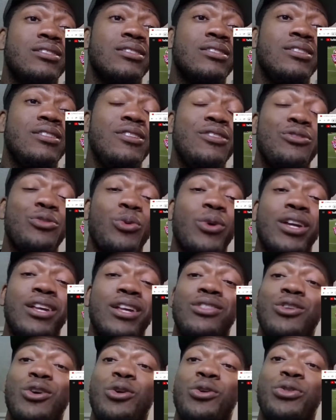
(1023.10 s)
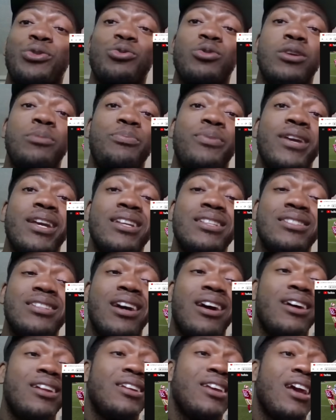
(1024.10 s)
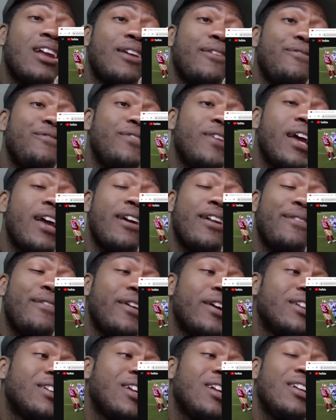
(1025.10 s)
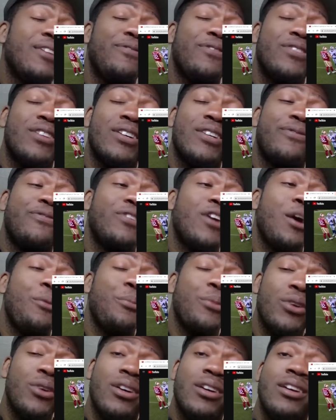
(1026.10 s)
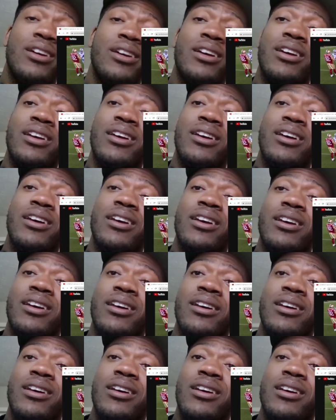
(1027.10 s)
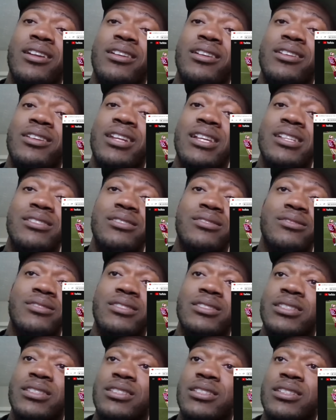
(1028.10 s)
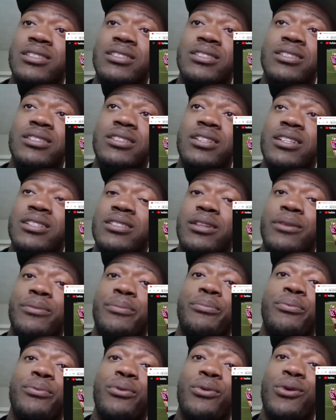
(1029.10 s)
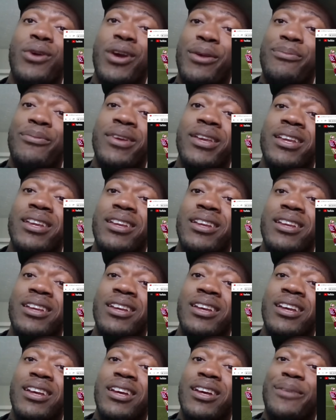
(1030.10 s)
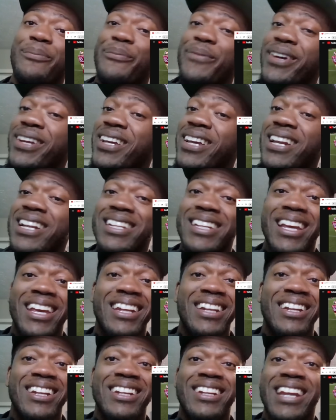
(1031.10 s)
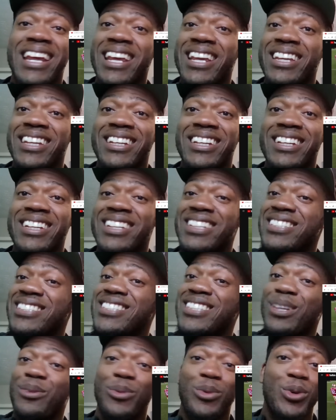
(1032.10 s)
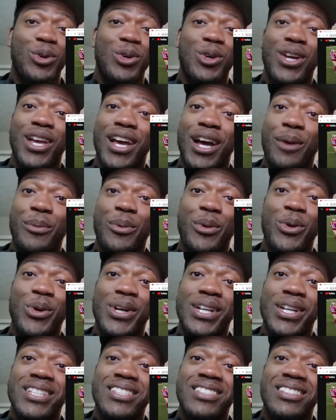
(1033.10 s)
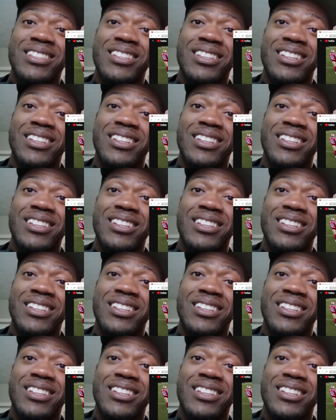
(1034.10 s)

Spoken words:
Here's the way he threw 3 picks, y'all, and he had another fumble. This was just disappointment. But at the end of the day, it's typical Cowboys.